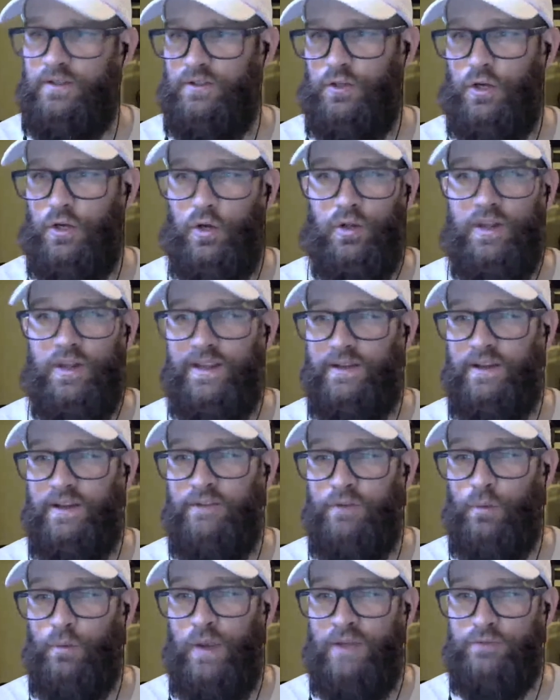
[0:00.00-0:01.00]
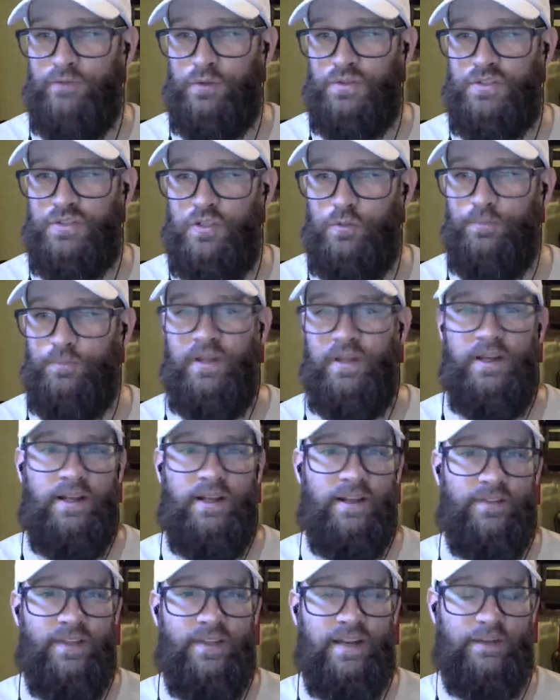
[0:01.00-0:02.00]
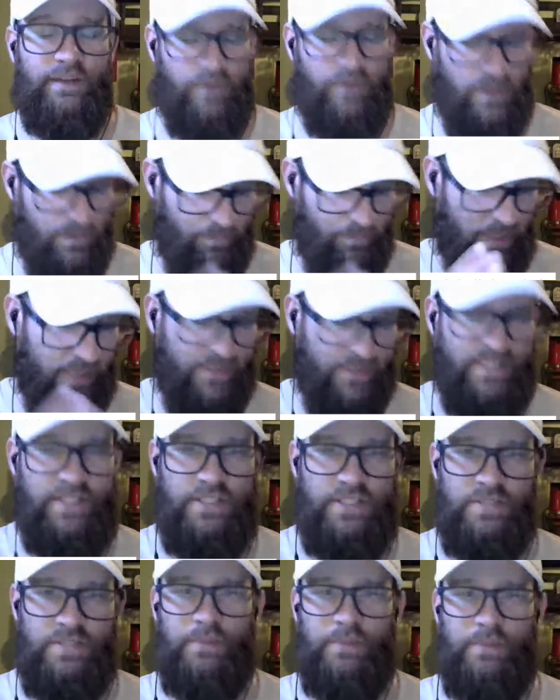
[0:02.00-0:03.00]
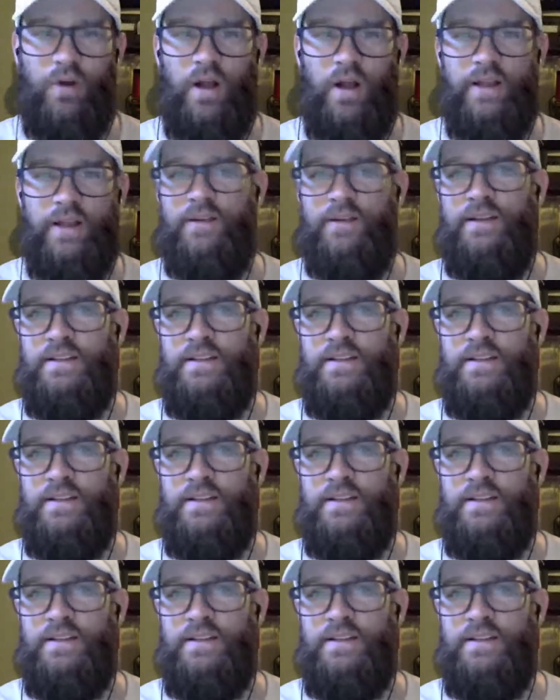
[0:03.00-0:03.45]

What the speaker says: If we have to assume that if Paratici's been brought in,